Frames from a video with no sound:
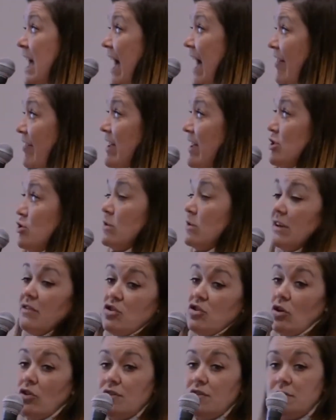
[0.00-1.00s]
And then you give
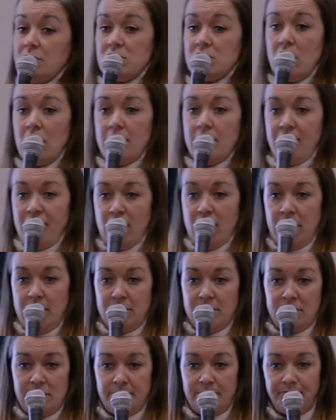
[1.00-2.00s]
John some time
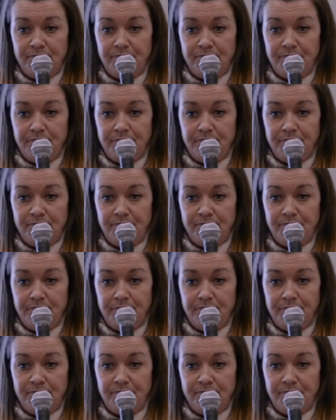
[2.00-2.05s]
frames,